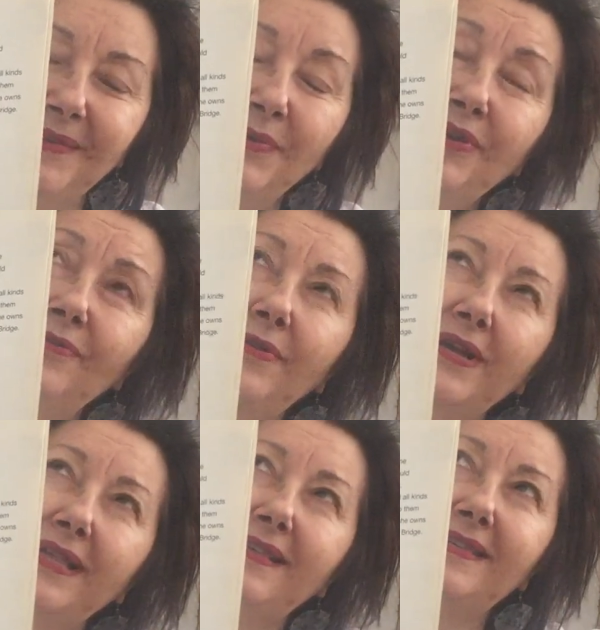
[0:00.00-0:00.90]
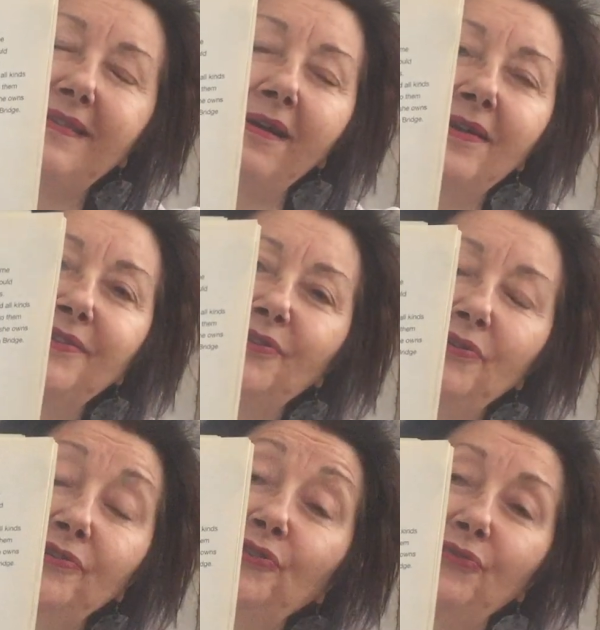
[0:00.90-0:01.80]
When you look at the stars, do
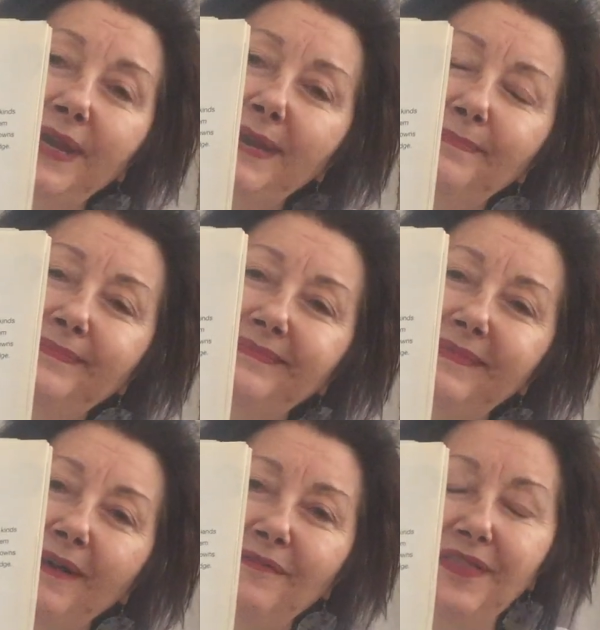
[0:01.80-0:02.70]
you dream of